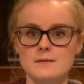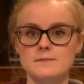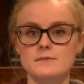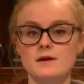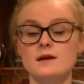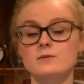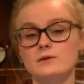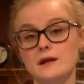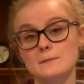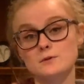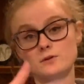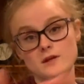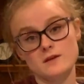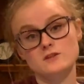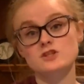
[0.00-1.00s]
And when I'm
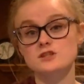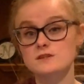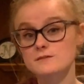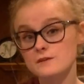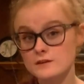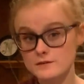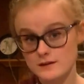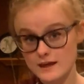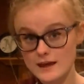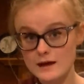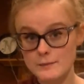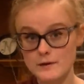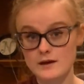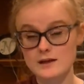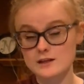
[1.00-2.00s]
doing it just in front of a
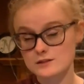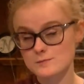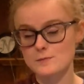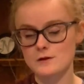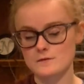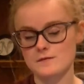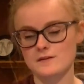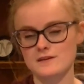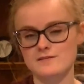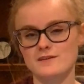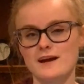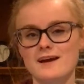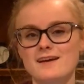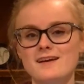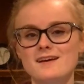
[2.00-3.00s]
camera, it's perfectly
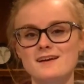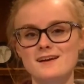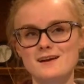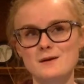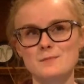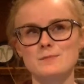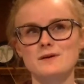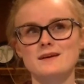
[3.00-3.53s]
fine.